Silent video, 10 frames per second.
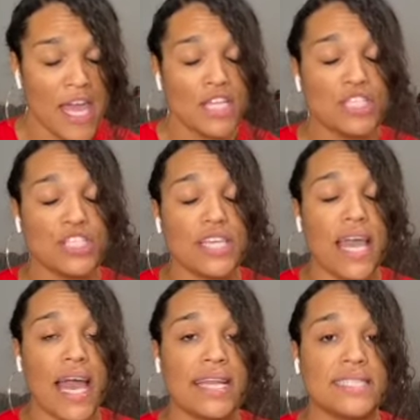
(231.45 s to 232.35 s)
she
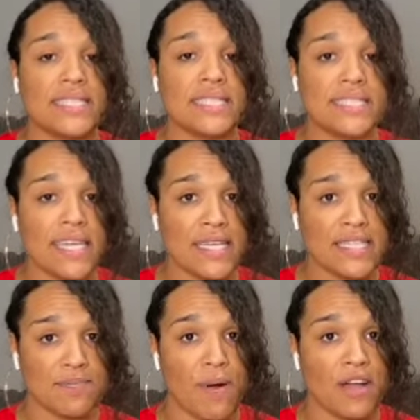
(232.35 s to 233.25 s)
had
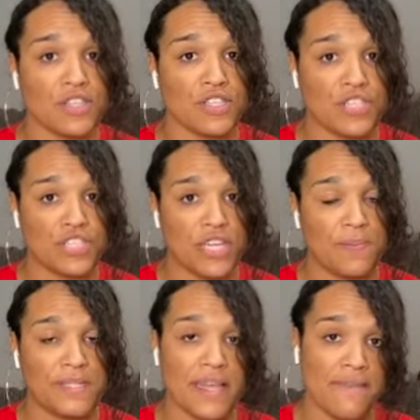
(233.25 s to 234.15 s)
6
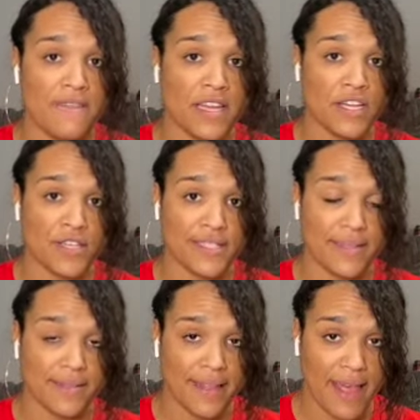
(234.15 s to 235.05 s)
sponsorships and vendors
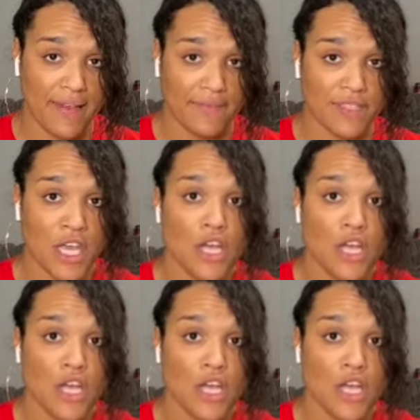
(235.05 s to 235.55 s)
left.